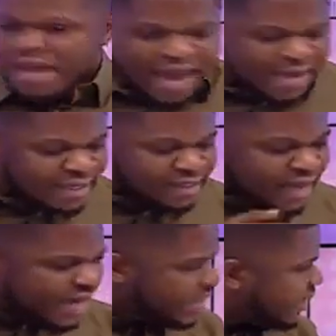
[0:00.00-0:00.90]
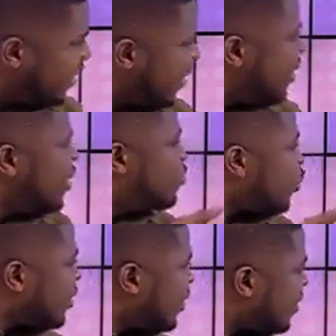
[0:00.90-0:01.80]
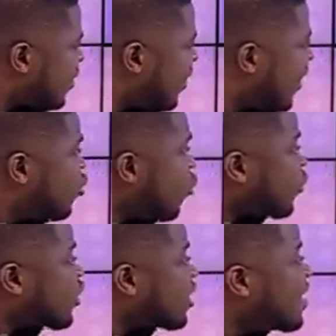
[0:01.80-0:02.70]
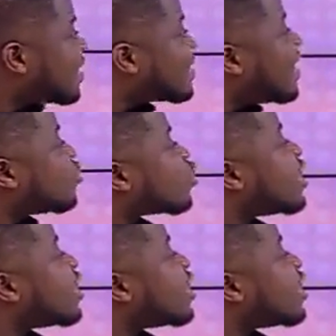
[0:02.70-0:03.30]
And indeed, he brought it. In opposition, they said it was a